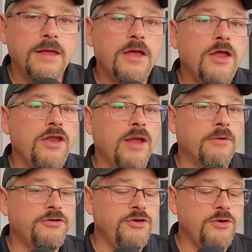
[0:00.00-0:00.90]

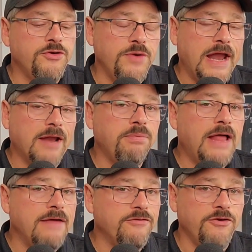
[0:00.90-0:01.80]
Number two, do not
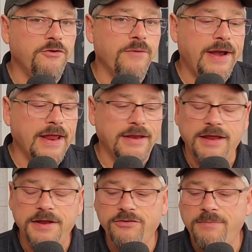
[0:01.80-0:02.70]
apply for new credit.
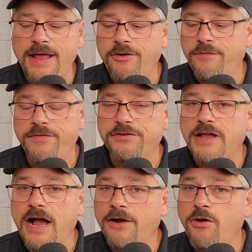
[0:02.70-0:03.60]
It doesn't matter if it's a
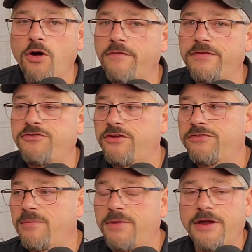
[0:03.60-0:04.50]
car or if it's
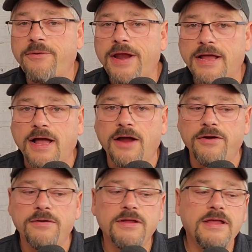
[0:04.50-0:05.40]
just simply a credit
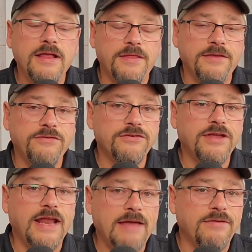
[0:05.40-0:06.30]
card. This is
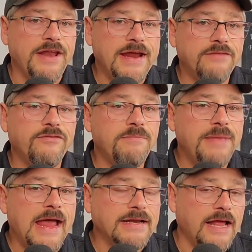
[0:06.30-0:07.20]
going to have a negative
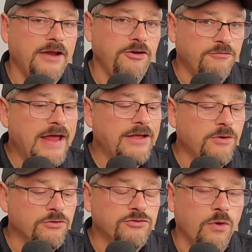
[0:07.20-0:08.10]
impact on your
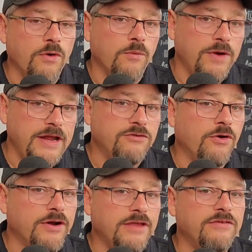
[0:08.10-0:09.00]
FICO score when these
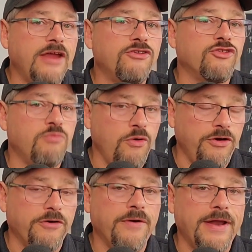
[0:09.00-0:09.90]
organizations pull
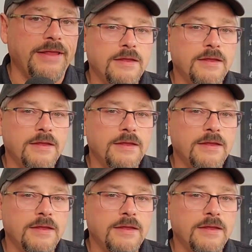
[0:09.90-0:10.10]
your credit.